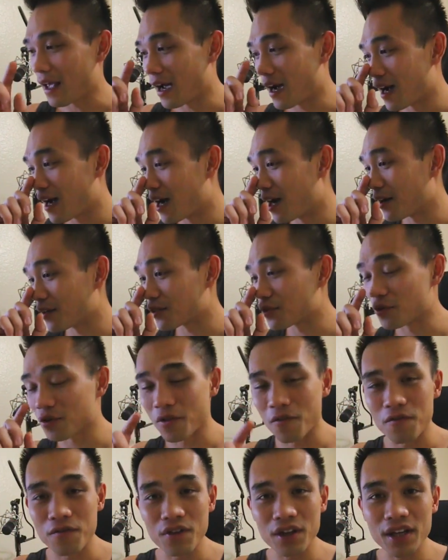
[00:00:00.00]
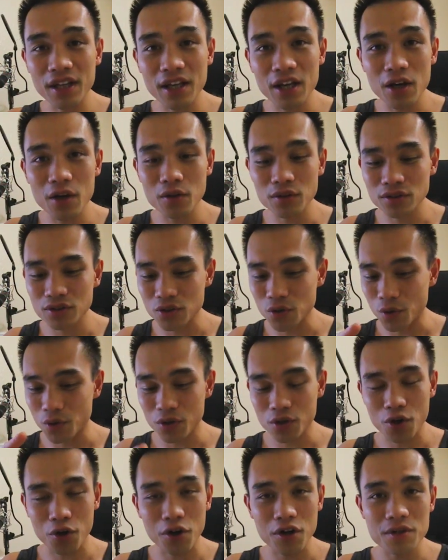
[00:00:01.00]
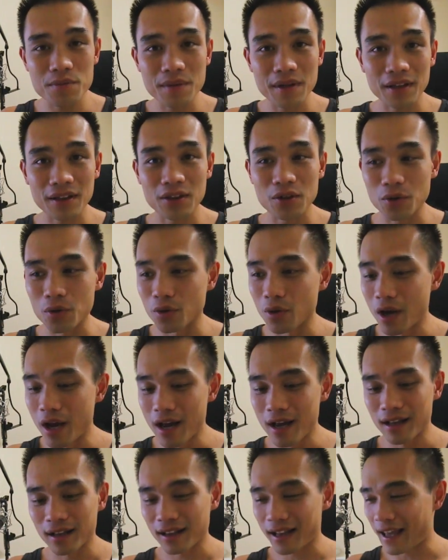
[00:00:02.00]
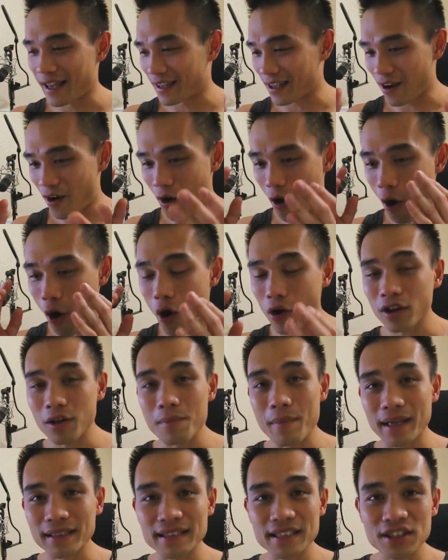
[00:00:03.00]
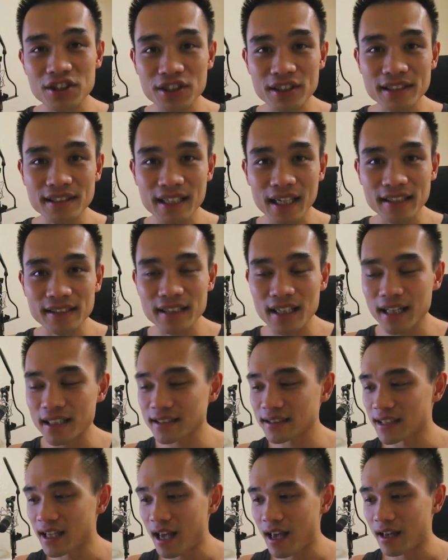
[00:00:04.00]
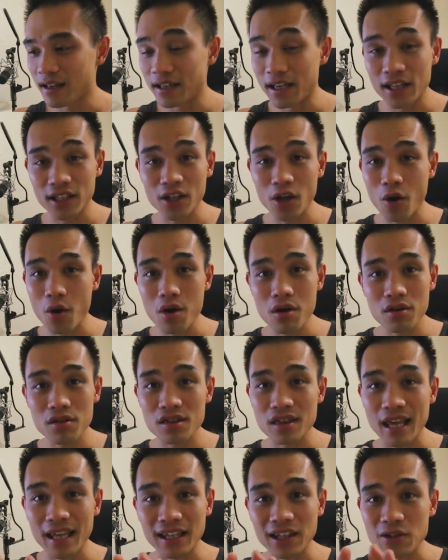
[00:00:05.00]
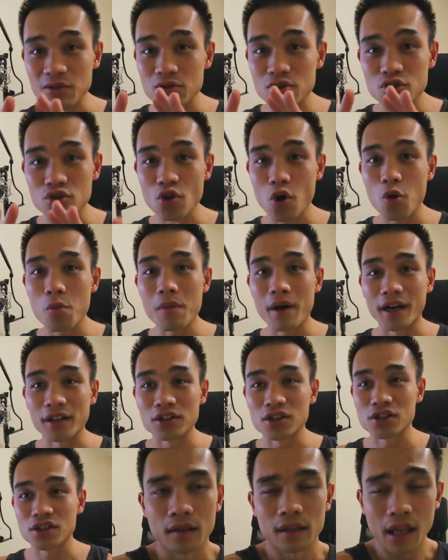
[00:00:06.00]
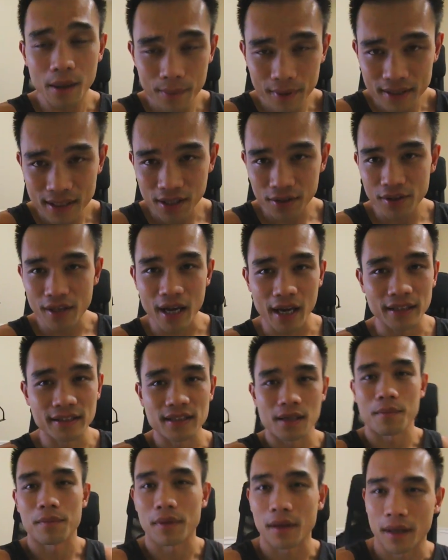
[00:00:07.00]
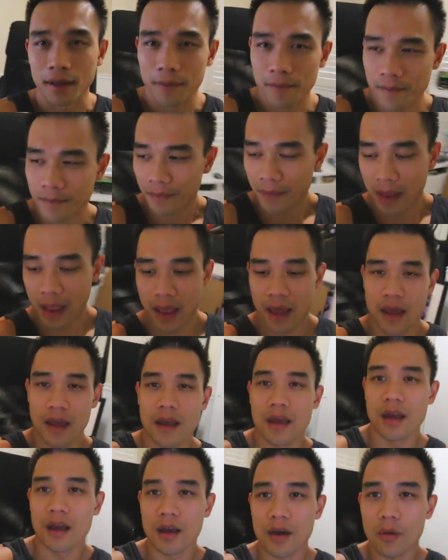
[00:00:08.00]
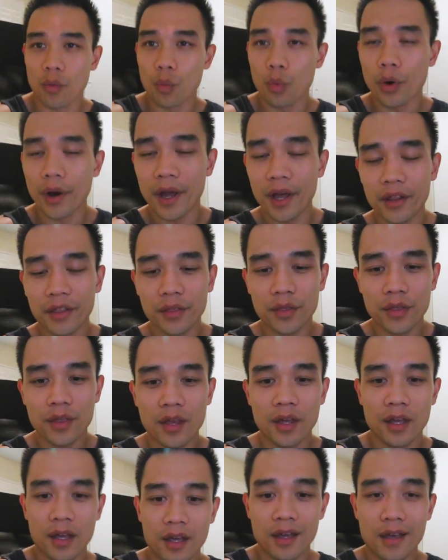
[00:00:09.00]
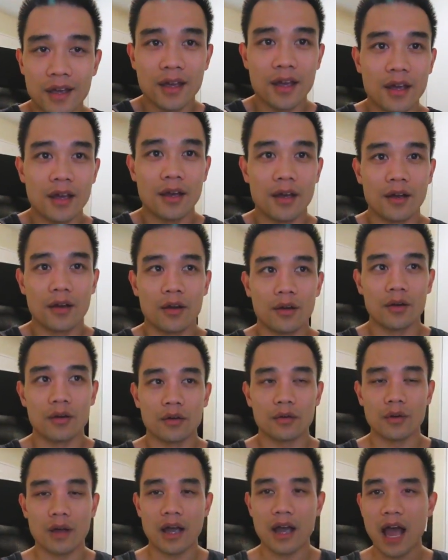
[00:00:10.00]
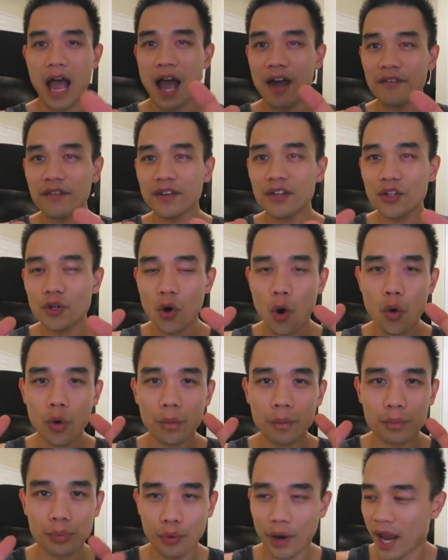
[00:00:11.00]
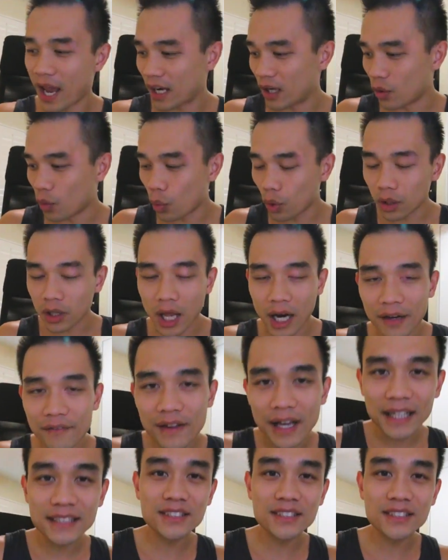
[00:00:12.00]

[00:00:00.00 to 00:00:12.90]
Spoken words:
through the videos, through encouragement, through like all the messages he sent us. Nico, thank you so much. Let me tell you guys something. With having your own brand, what a lot of you